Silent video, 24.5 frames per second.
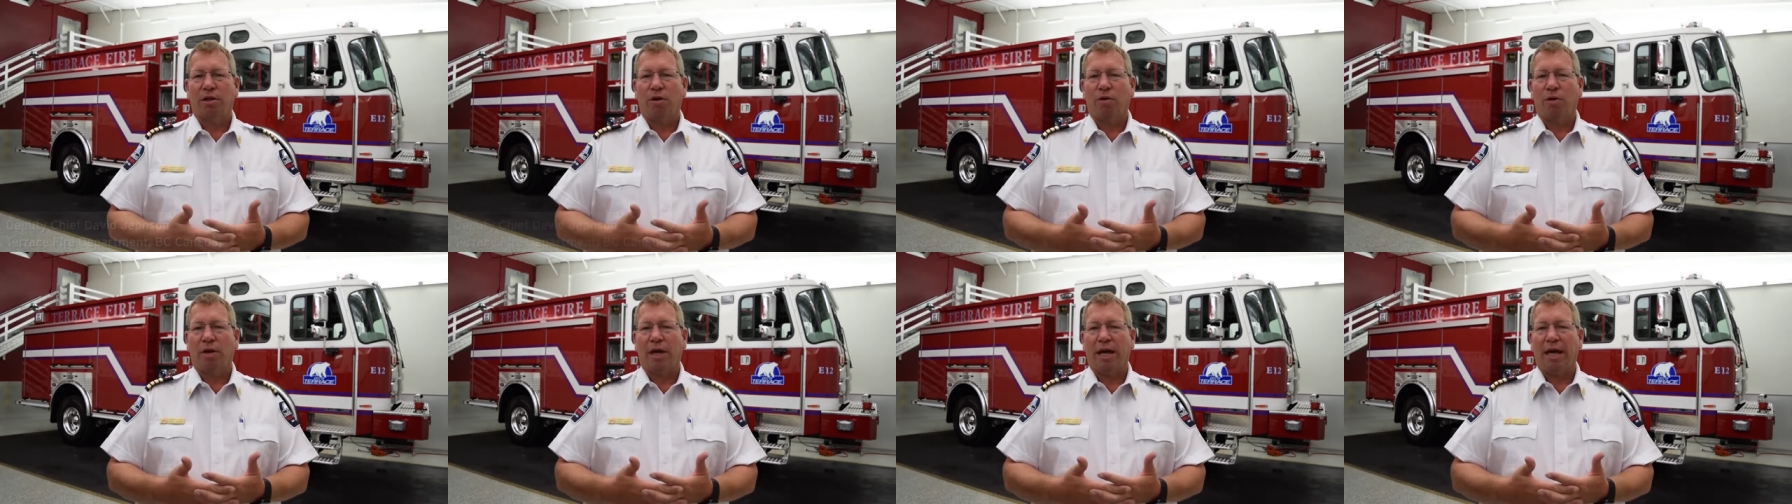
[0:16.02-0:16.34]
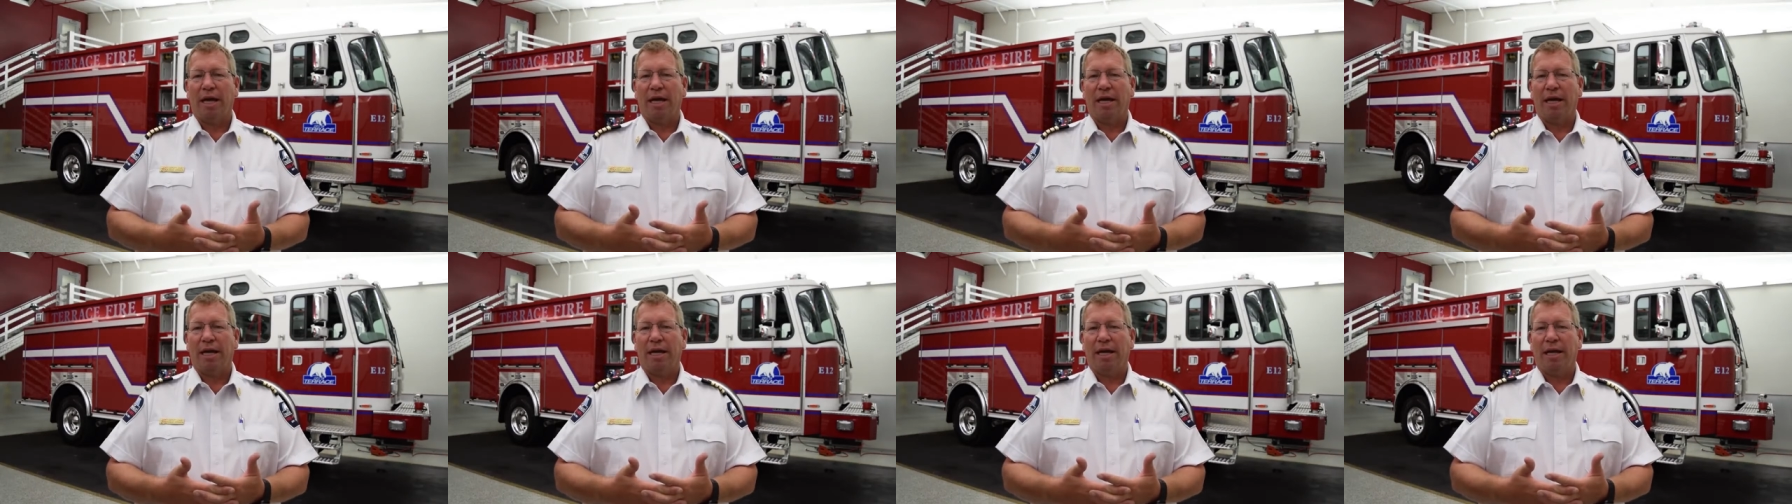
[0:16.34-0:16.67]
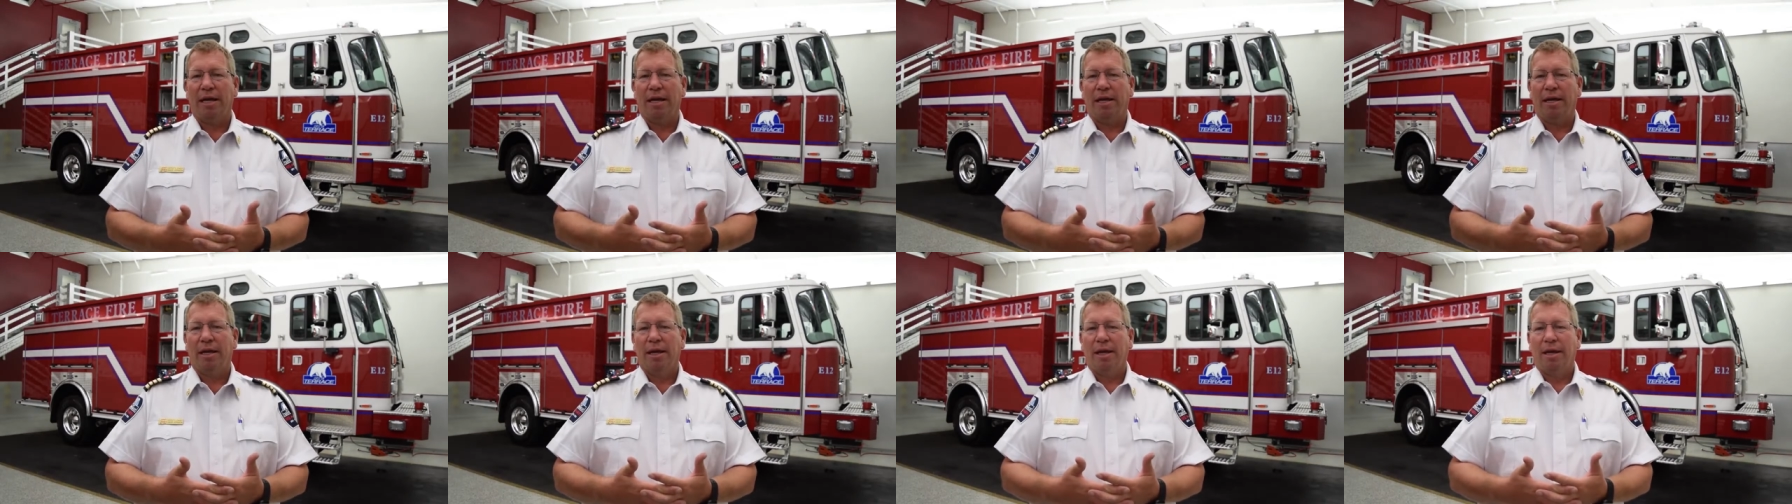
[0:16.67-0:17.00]

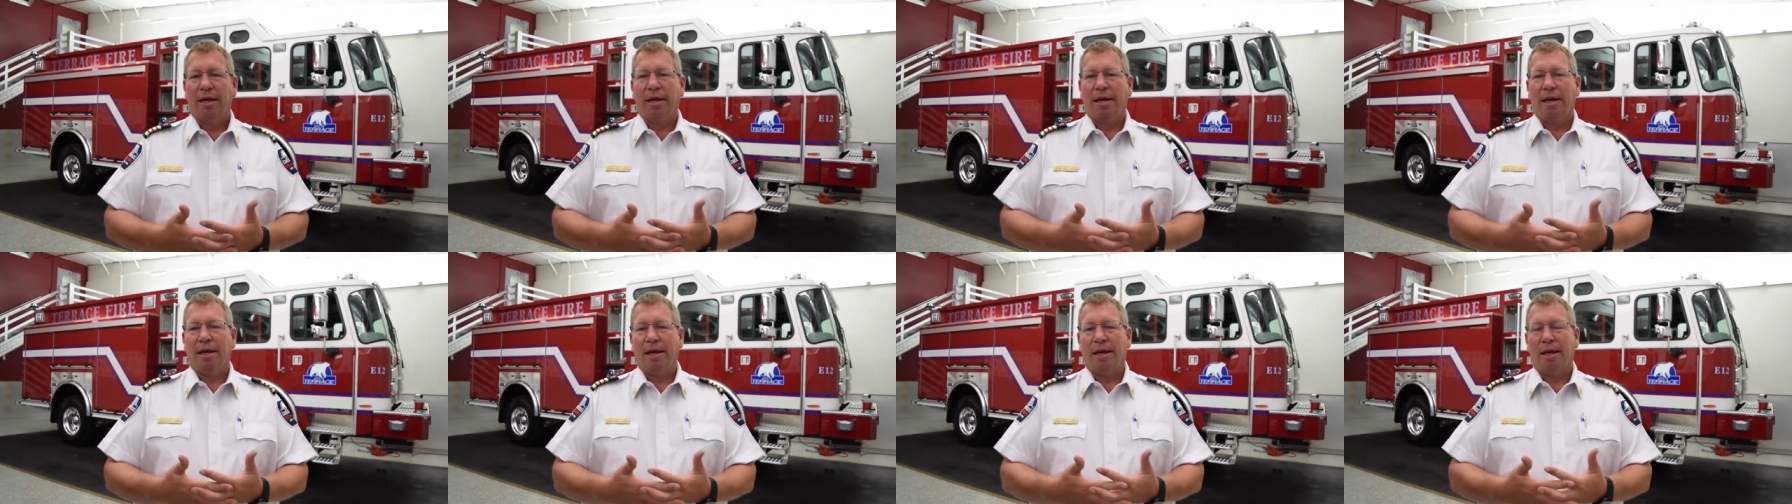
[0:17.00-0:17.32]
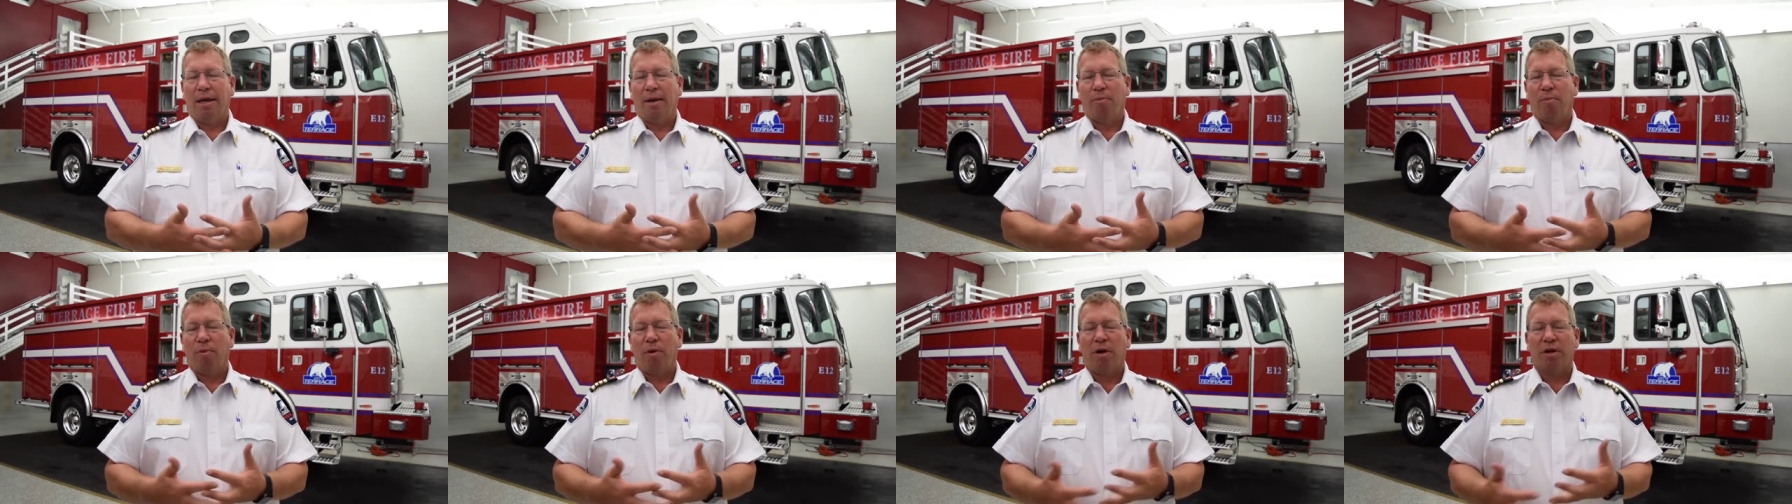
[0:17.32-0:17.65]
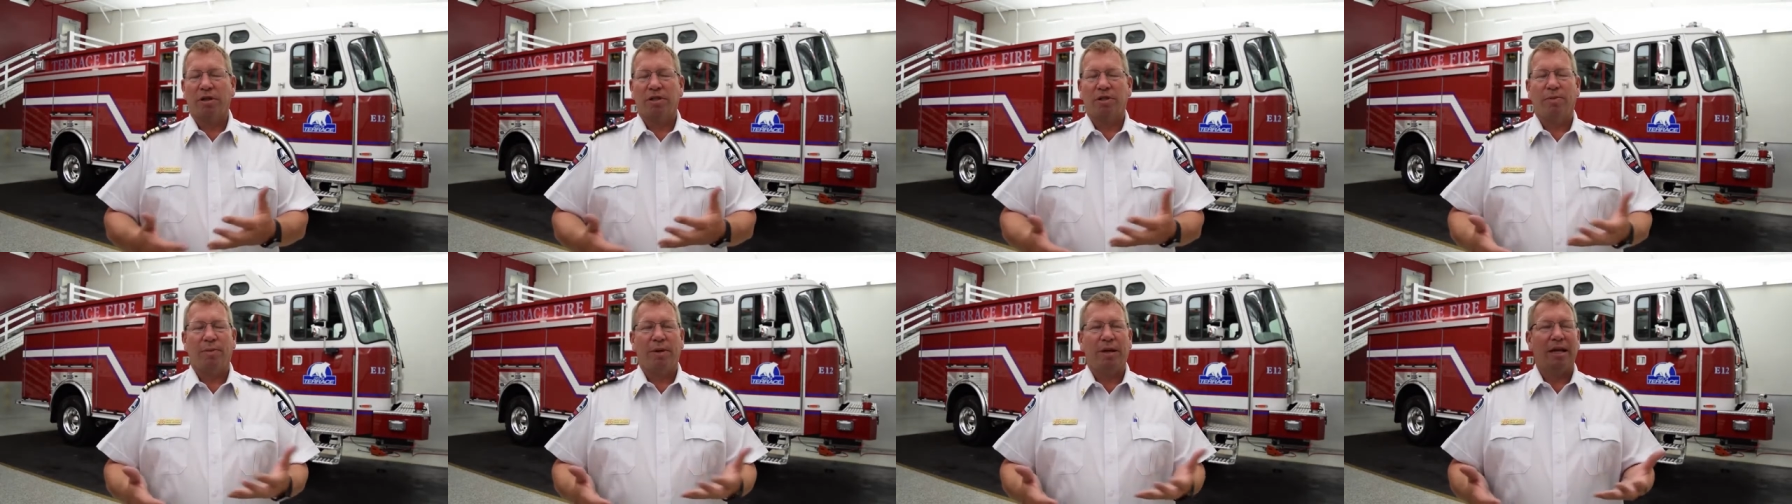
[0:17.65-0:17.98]
located
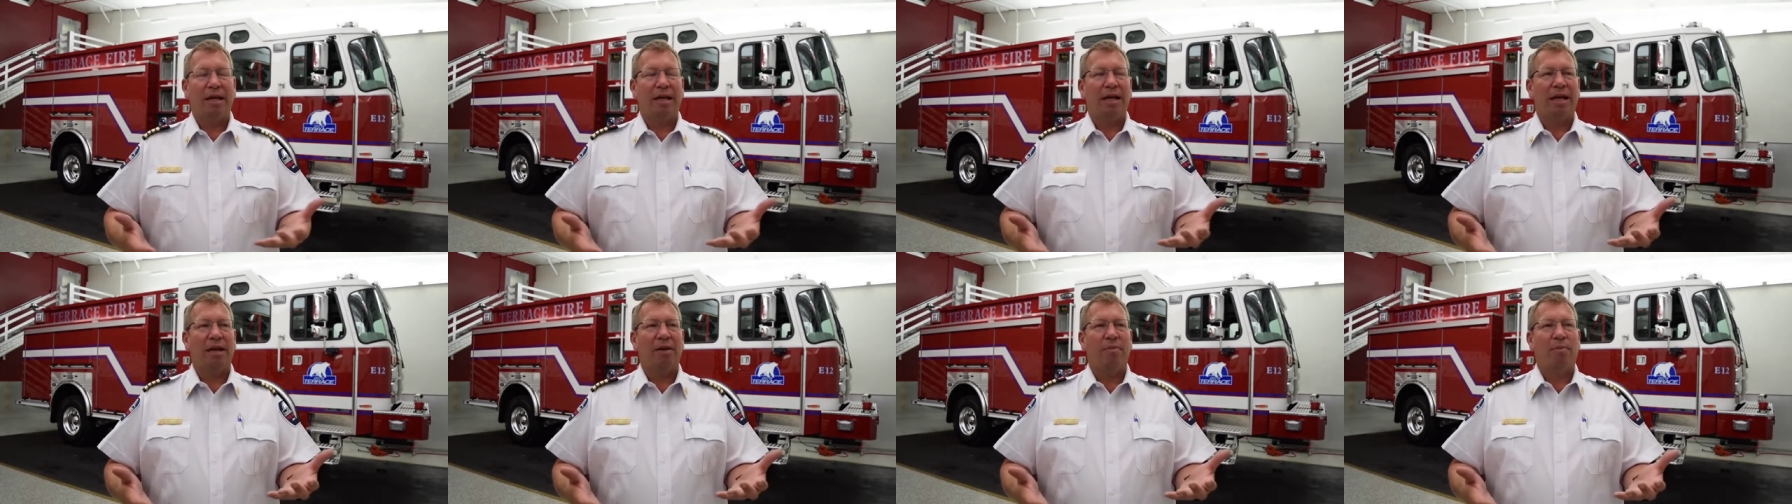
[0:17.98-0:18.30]
approximately